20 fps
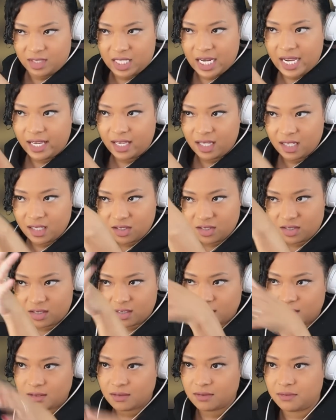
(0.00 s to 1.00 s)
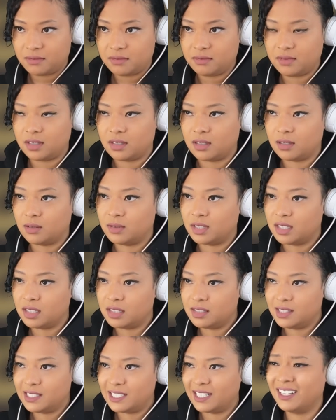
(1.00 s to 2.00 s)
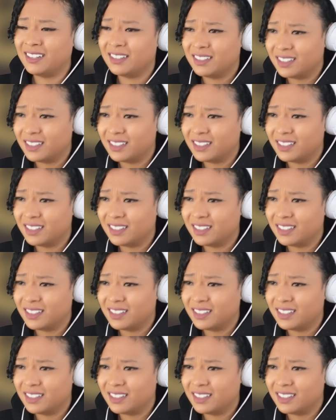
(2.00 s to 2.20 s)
days of, you know, this.